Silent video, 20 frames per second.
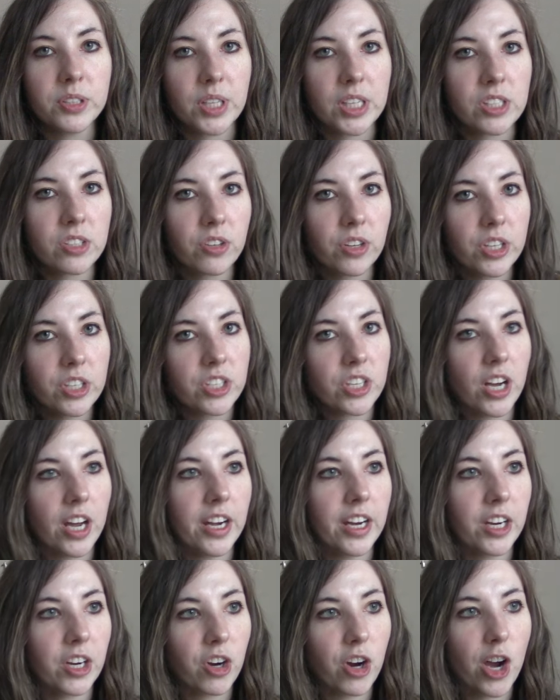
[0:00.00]
So I
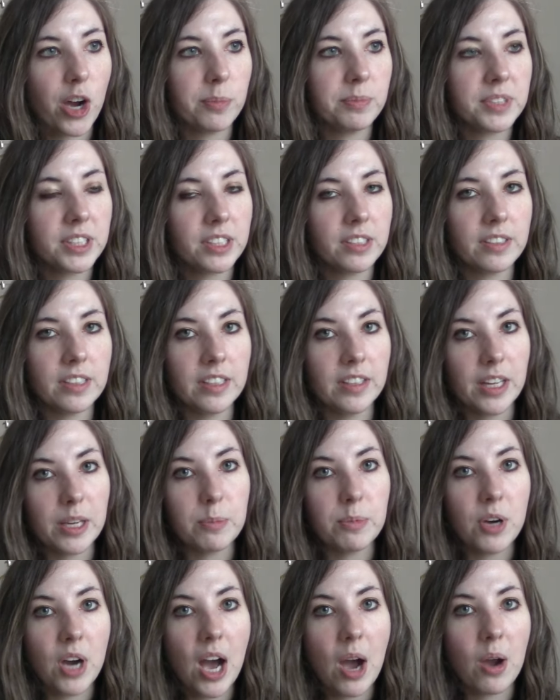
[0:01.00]
screenshot it, cropped the
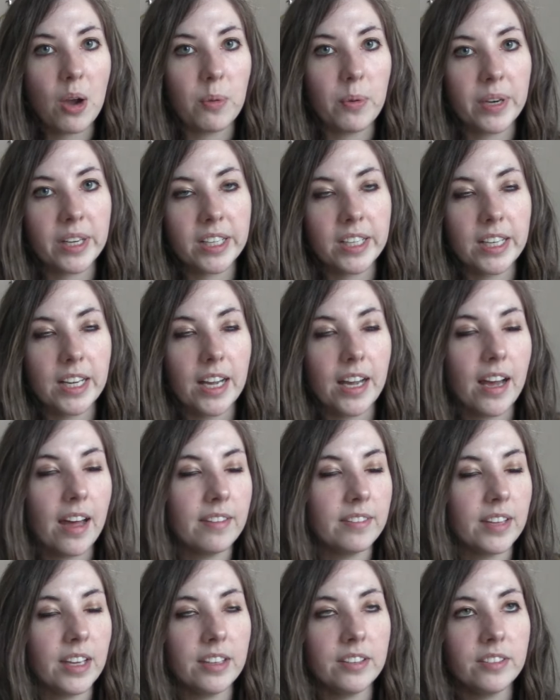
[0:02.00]
label how I wanted it,
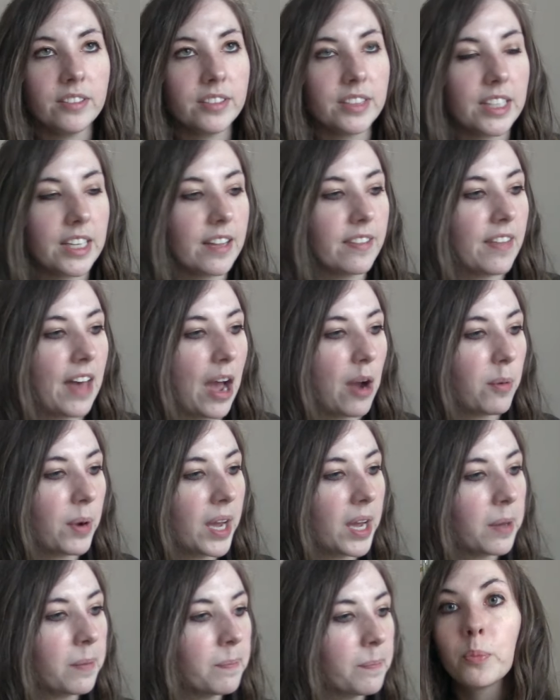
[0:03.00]
and then did it that
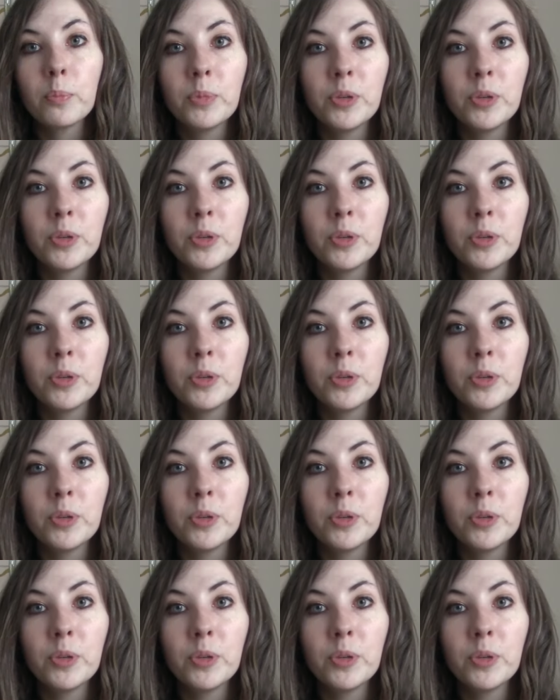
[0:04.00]
way.